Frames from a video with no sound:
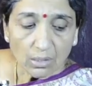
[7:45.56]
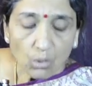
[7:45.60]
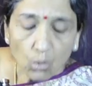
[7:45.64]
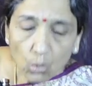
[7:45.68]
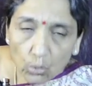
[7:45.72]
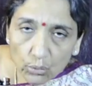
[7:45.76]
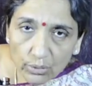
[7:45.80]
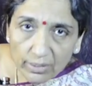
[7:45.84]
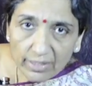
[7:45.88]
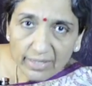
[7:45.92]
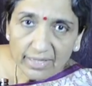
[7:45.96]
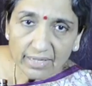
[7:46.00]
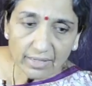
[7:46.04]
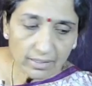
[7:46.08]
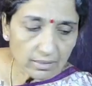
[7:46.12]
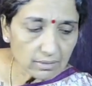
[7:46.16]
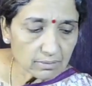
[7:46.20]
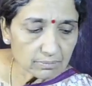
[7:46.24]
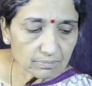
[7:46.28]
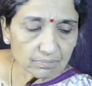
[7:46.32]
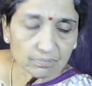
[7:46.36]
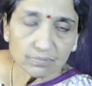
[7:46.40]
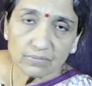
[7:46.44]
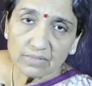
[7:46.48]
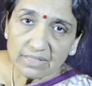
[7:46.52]
Only a
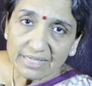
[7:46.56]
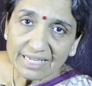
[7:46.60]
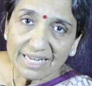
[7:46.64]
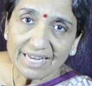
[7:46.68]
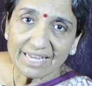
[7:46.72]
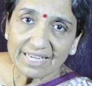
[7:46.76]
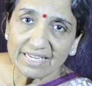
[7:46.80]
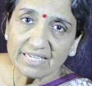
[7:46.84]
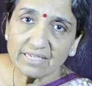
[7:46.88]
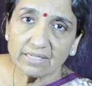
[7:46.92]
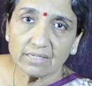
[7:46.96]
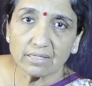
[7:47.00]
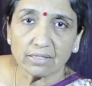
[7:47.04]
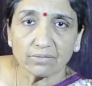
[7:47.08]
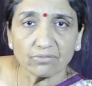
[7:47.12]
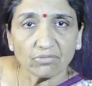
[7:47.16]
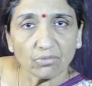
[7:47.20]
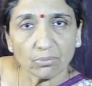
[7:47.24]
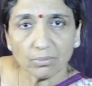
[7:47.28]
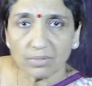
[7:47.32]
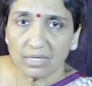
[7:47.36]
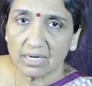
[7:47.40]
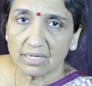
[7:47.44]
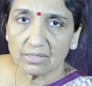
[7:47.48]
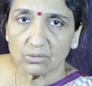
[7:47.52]
glide here
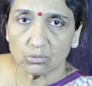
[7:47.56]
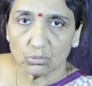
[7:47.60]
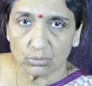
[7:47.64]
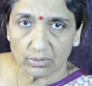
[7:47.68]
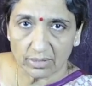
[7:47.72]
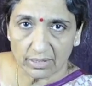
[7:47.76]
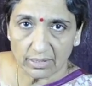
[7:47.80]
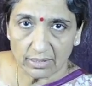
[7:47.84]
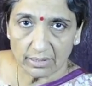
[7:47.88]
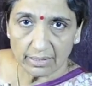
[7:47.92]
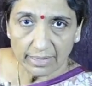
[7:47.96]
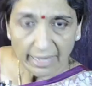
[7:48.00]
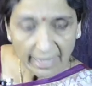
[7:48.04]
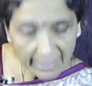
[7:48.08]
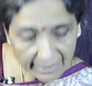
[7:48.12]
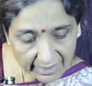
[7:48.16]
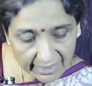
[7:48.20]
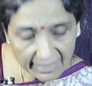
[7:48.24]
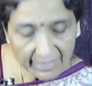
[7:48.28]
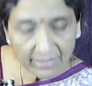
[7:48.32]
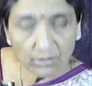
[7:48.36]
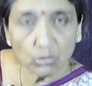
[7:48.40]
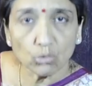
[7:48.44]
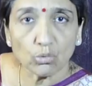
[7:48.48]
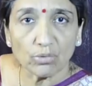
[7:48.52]
from Ga to Re.
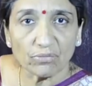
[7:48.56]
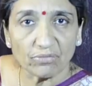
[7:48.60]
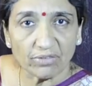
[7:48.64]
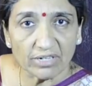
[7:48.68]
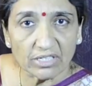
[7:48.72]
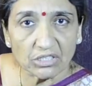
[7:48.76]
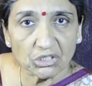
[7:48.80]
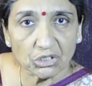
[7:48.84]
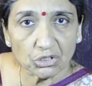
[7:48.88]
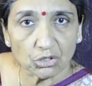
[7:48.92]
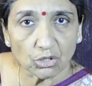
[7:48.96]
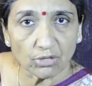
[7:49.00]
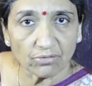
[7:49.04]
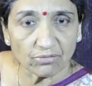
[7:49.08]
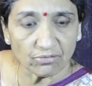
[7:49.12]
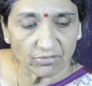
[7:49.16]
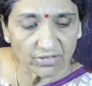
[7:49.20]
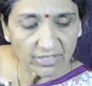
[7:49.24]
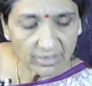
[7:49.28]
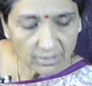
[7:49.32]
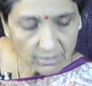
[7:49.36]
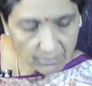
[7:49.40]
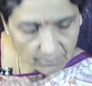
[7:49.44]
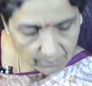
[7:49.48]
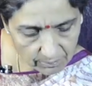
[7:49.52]
Again you will finish it off with